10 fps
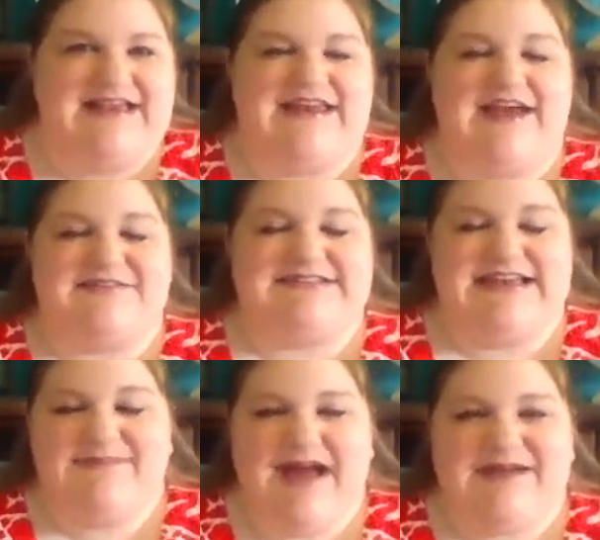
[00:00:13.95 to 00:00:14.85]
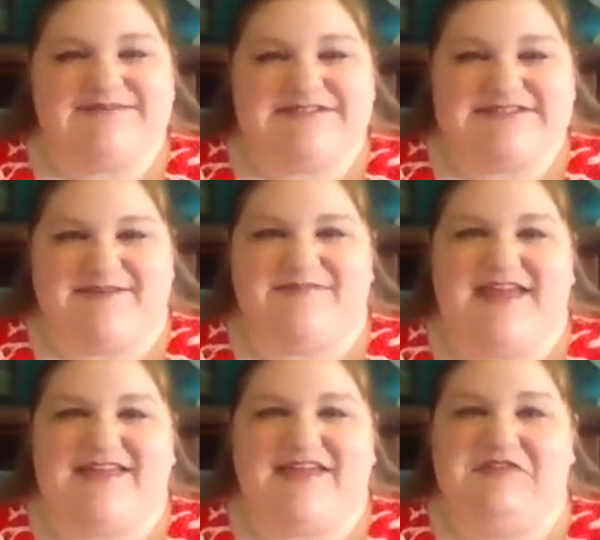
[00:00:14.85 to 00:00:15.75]
Now, seed bombs are
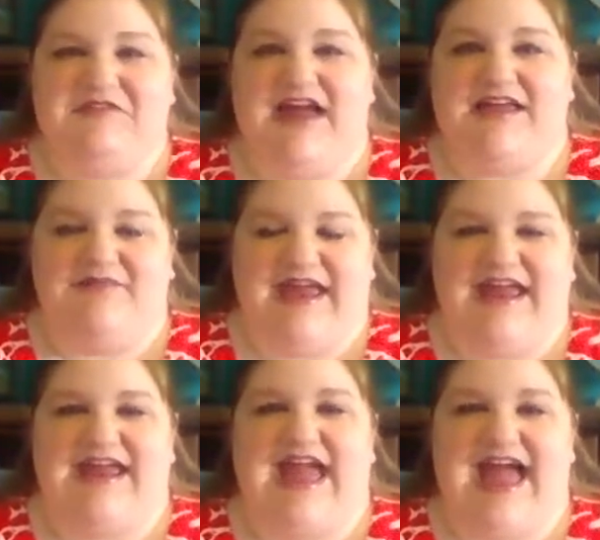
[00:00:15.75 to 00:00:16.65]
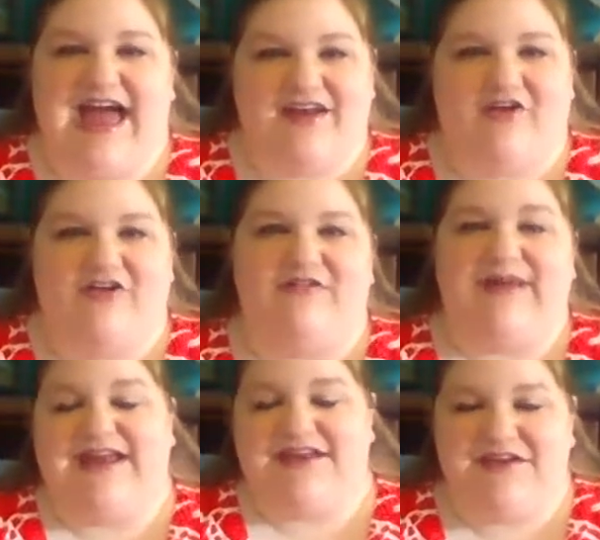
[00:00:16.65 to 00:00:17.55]
something that you can make at home
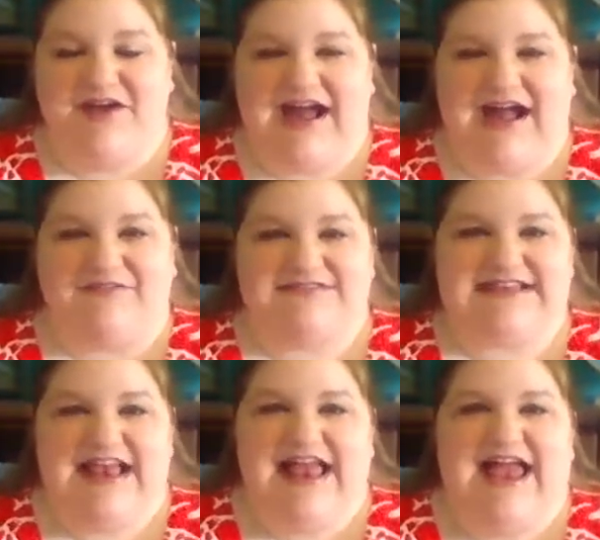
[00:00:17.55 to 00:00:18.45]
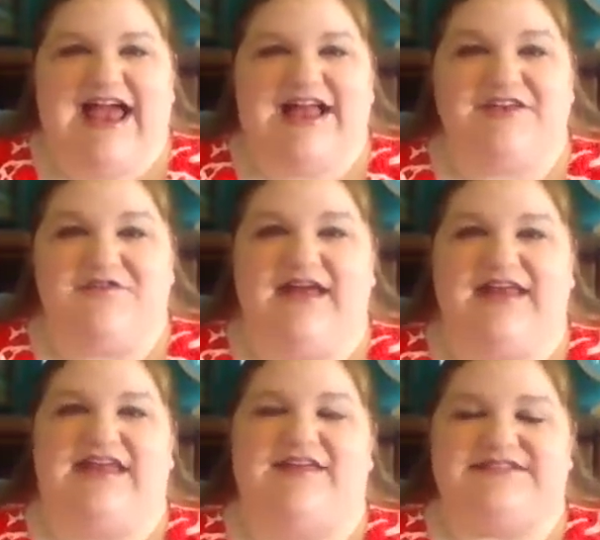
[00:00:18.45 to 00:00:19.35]
in your house, and you
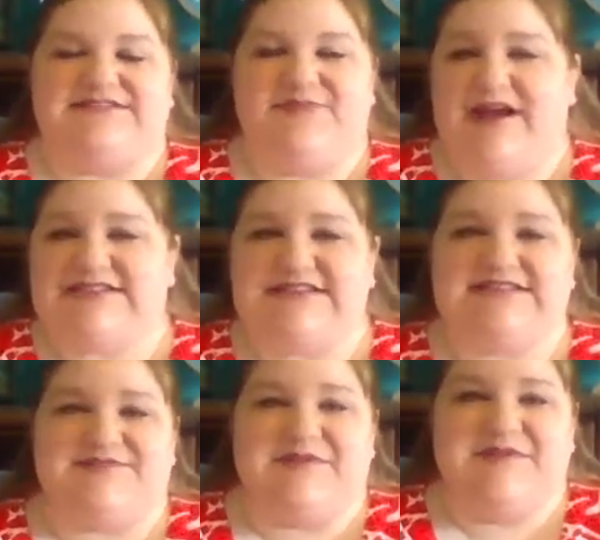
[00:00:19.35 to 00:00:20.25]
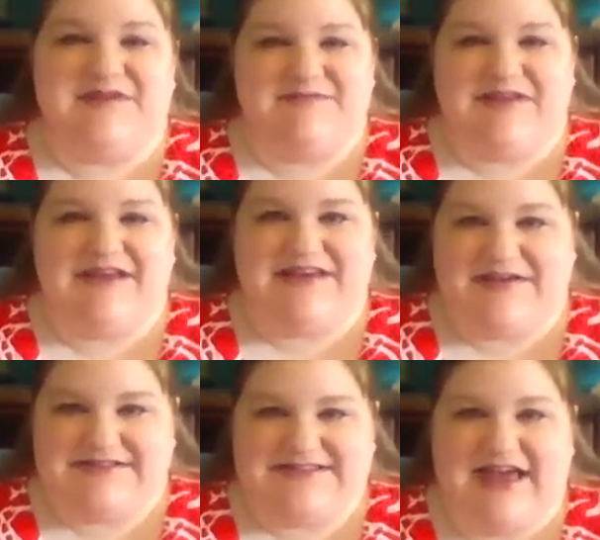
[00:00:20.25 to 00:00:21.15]
can give as presents or you can plant
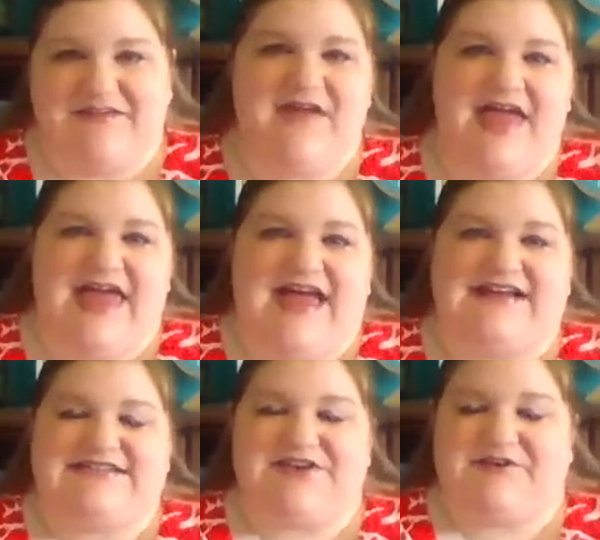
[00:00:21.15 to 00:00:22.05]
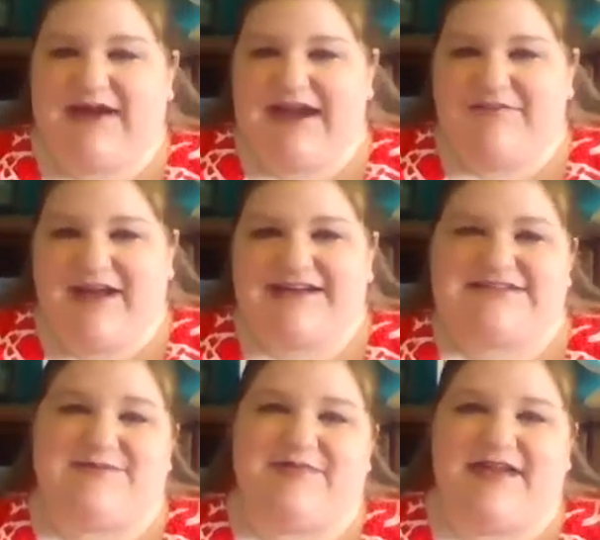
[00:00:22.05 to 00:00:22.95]
yourself, and it's a great way
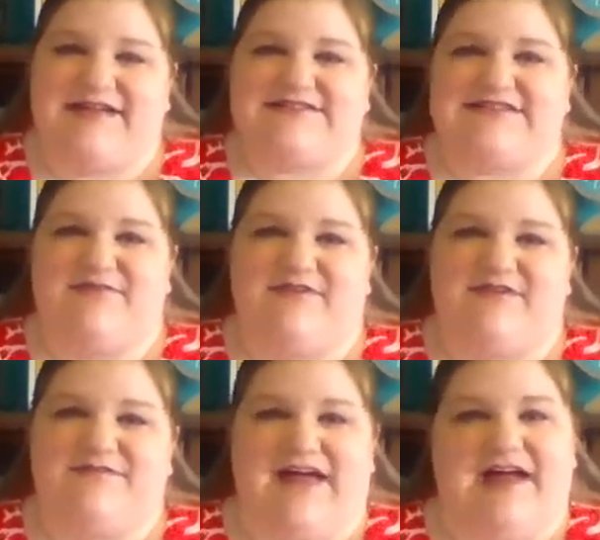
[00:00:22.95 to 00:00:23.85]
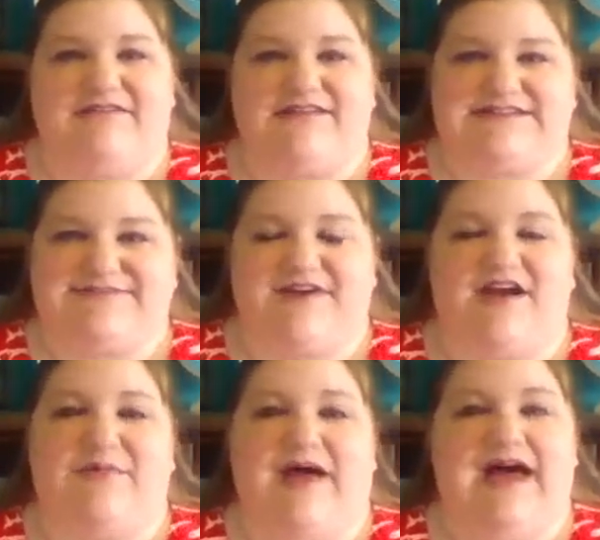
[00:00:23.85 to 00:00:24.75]
to plant some more flowers for
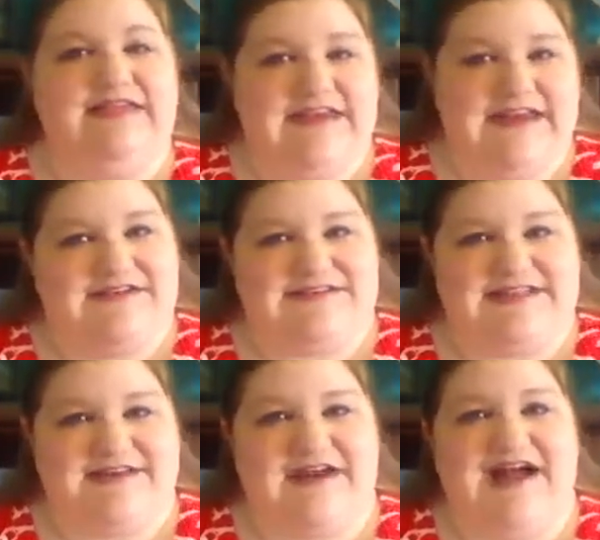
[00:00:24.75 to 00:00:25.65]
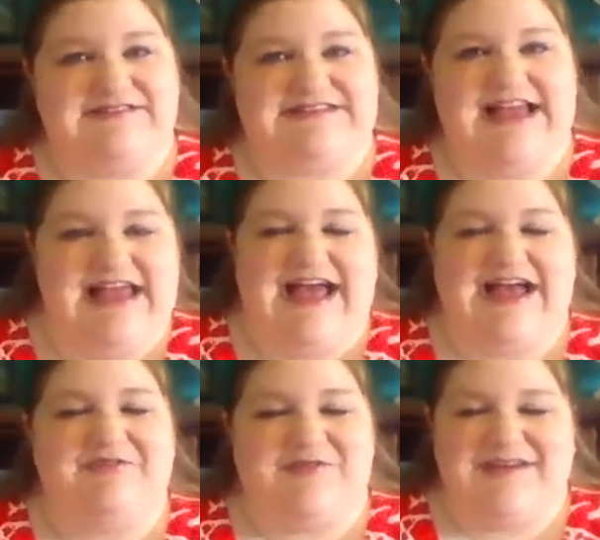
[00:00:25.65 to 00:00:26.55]
our pollinators that are out
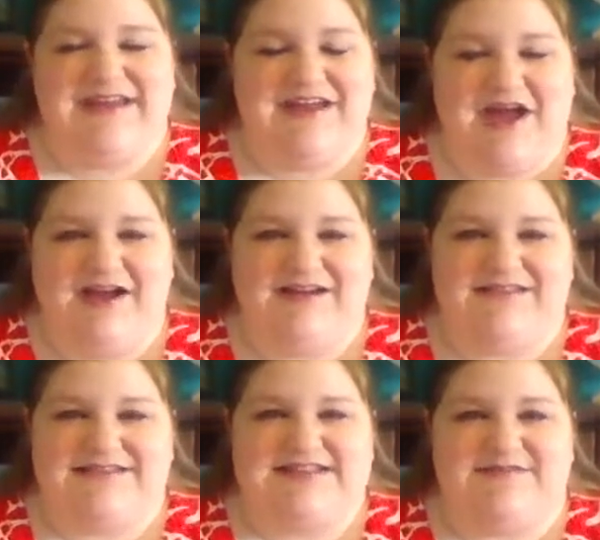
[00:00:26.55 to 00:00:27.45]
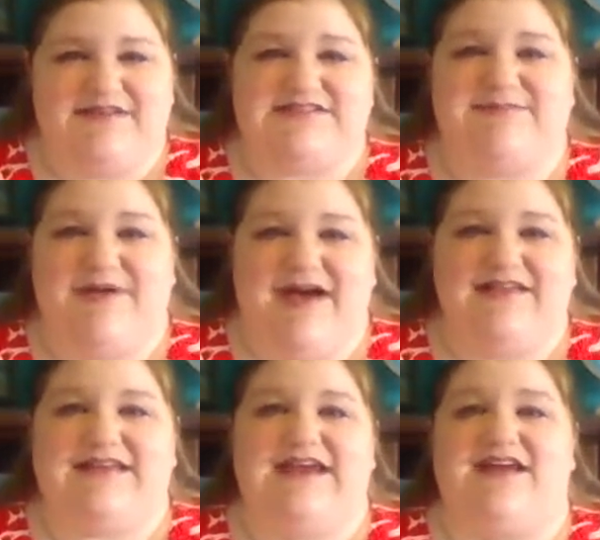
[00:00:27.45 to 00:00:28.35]
and working hard this summer to
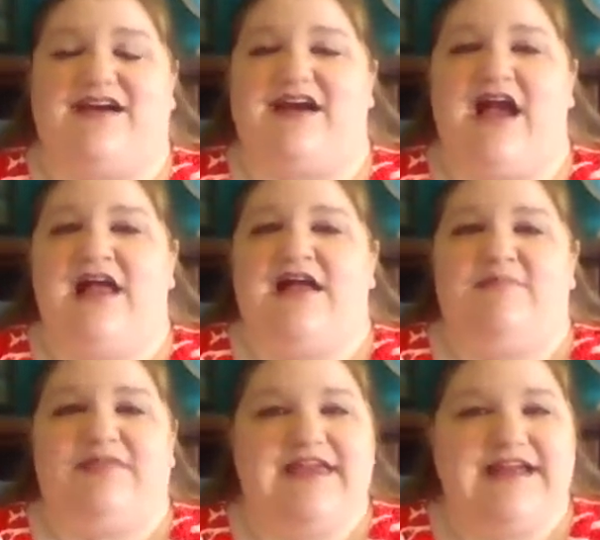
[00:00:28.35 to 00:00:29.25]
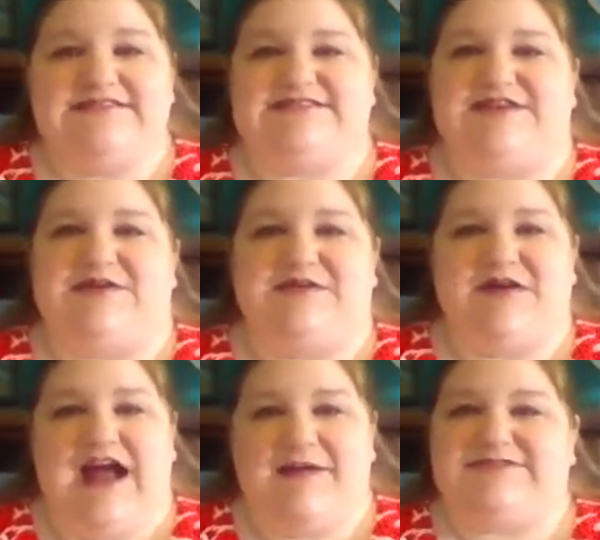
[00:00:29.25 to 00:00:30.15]
pollinate our plants and our
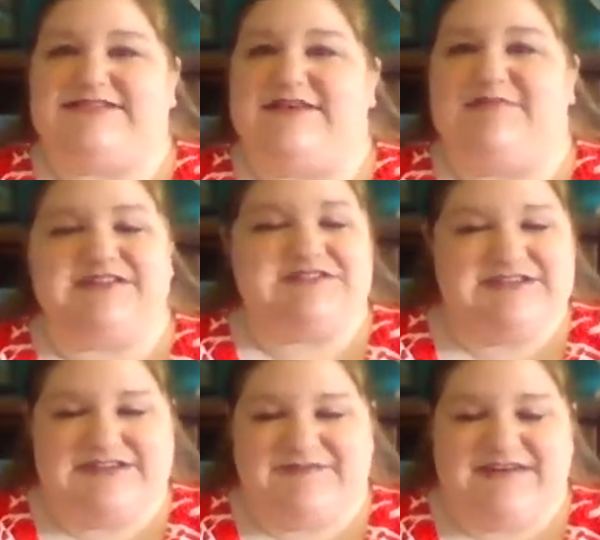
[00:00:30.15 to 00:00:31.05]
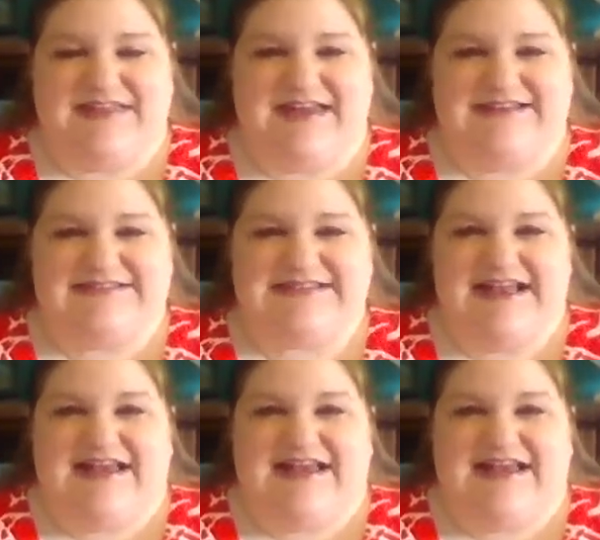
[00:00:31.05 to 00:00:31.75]
crops and a bunch of different things.